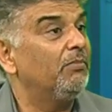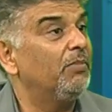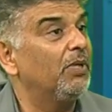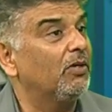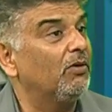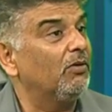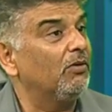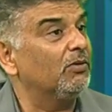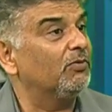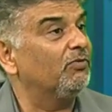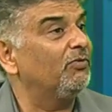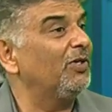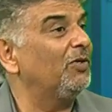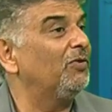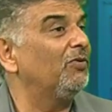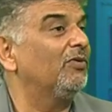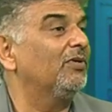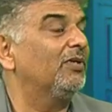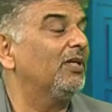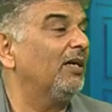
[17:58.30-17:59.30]
Because we
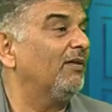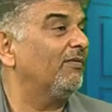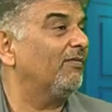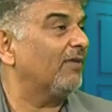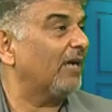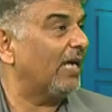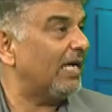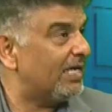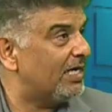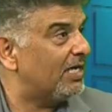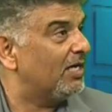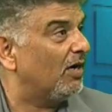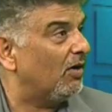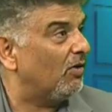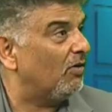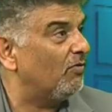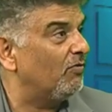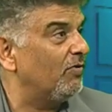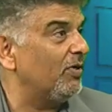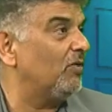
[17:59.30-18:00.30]
don't have, right
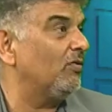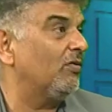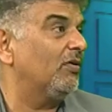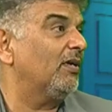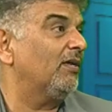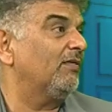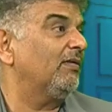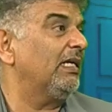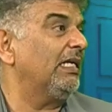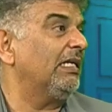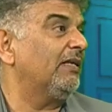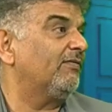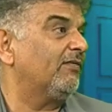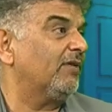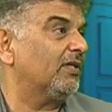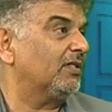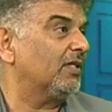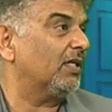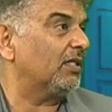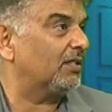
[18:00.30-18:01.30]
now, we don't have the
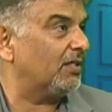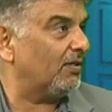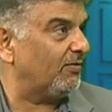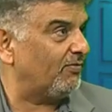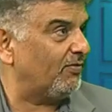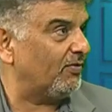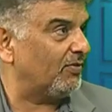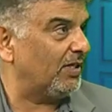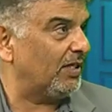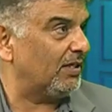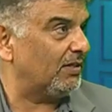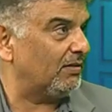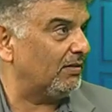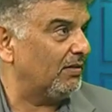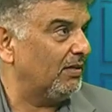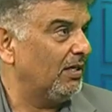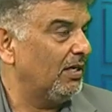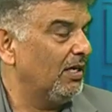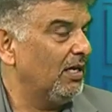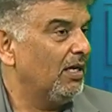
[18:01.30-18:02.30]
infrastructure for this.
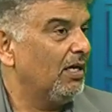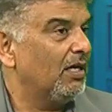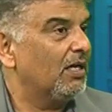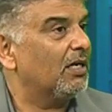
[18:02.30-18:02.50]
Exactly.